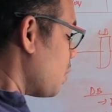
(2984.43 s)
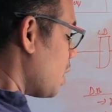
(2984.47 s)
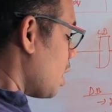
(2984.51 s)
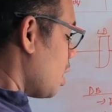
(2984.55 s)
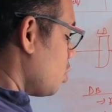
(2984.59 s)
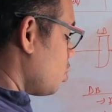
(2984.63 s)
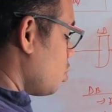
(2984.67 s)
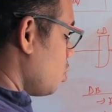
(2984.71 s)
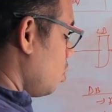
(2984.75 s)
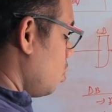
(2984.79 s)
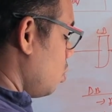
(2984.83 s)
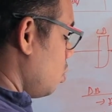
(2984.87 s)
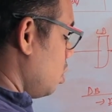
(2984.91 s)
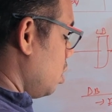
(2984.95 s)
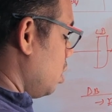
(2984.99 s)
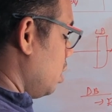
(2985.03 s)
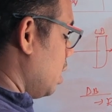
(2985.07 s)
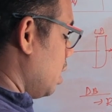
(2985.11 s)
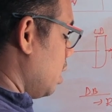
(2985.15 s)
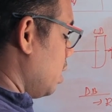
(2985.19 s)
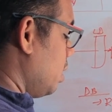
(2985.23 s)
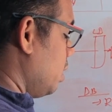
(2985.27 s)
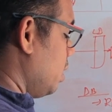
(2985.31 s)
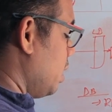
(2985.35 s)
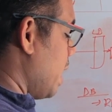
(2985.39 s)
So
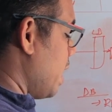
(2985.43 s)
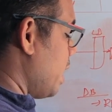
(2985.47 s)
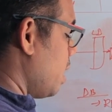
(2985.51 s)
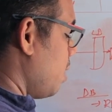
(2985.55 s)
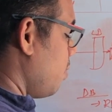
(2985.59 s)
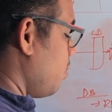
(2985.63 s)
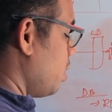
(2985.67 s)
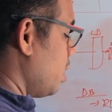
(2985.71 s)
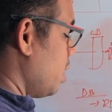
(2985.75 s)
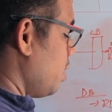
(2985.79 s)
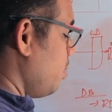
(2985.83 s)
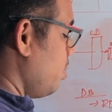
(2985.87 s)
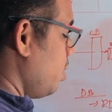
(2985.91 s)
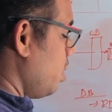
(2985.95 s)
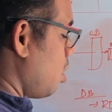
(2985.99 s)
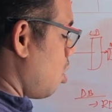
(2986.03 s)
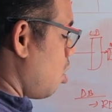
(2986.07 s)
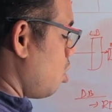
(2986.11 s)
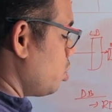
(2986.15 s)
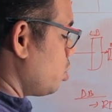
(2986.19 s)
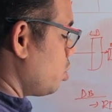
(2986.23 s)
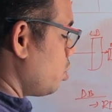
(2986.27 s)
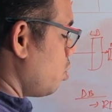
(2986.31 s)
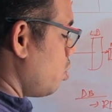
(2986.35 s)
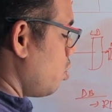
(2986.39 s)
DynamoDB
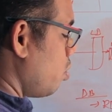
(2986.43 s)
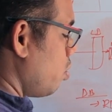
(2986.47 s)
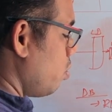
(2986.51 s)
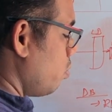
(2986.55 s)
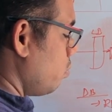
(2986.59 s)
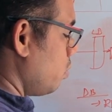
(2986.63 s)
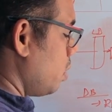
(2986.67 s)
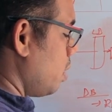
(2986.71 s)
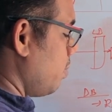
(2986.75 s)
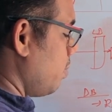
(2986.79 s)
also,